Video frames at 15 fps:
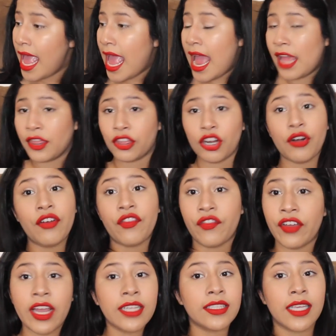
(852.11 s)
and throw a
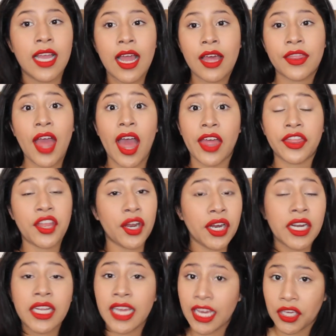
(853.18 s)
fit that they're
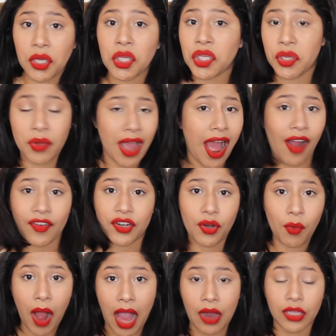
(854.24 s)
gonna get used to it after
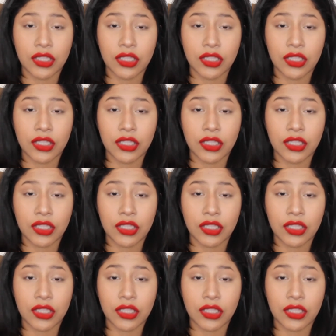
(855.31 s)
a while.